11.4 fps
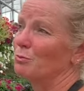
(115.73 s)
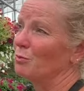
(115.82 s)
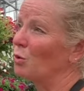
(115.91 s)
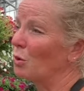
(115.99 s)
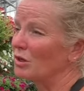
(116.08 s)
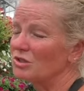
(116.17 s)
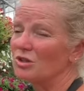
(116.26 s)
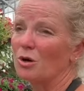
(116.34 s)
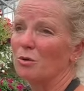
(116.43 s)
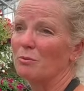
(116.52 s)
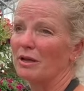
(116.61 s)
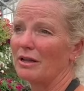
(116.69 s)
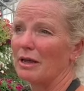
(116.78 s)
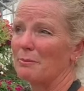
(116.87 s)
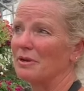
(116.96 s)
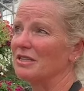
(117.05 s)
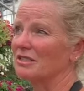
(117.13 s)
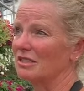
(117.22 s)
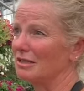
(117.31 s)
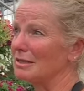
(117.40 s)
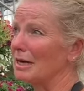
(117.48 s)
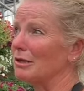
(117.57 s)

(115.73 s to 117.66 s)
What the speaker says: going to go belly up and it's going to die.